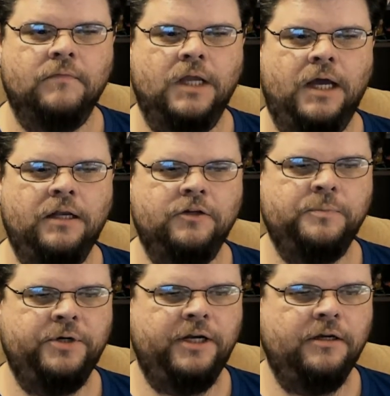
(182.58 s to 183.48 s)
It looks
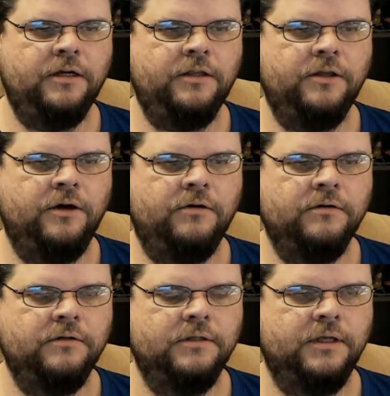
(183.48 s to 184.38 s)
pretty good though.
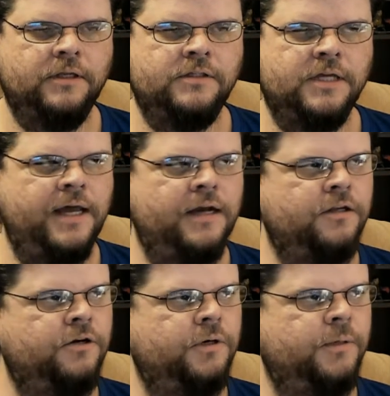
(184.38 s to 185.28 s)
It's got a
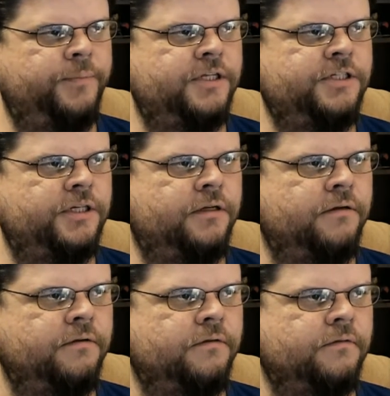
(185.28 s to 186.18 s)
lower budget.
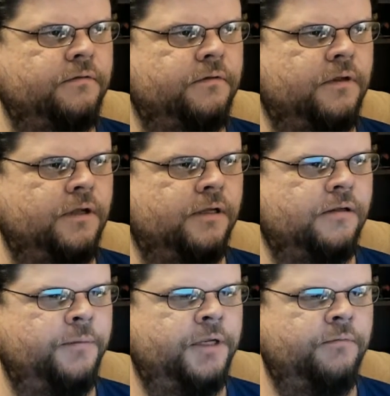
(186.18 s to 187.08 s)

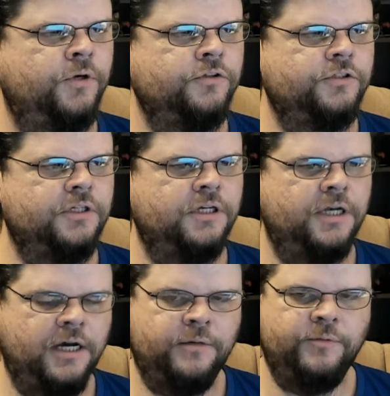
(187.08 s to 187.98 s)
I mean, most
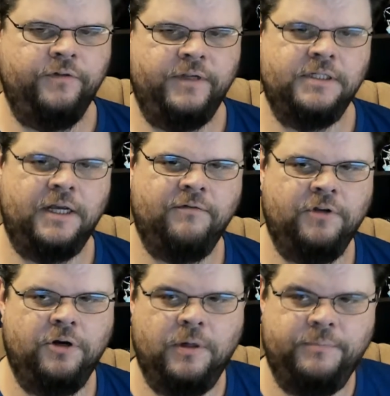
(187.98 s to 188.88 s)
Kannada movies have
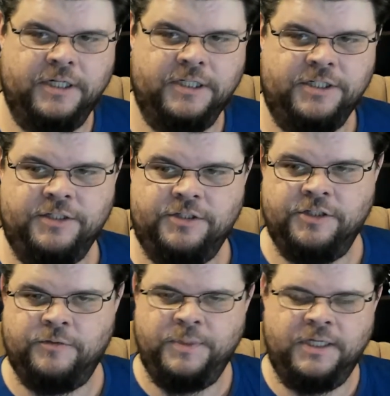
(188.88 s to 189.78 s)
lower budgets
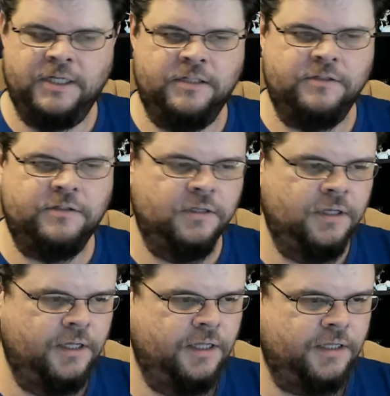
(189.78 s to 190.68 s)
just because
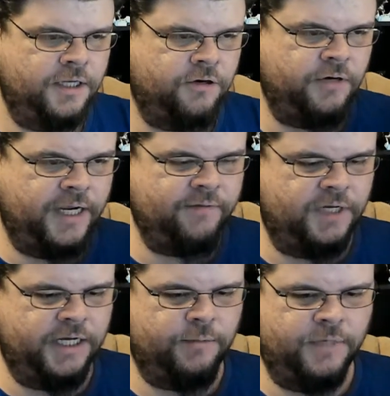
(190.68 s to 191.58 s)
they don't have a
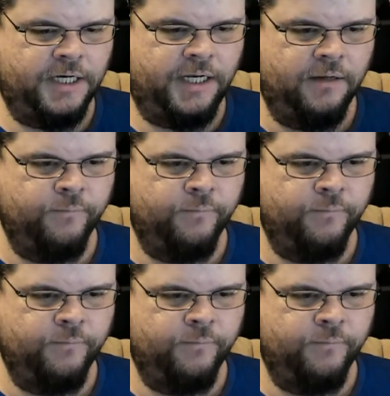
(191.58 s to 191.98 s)
lot of money.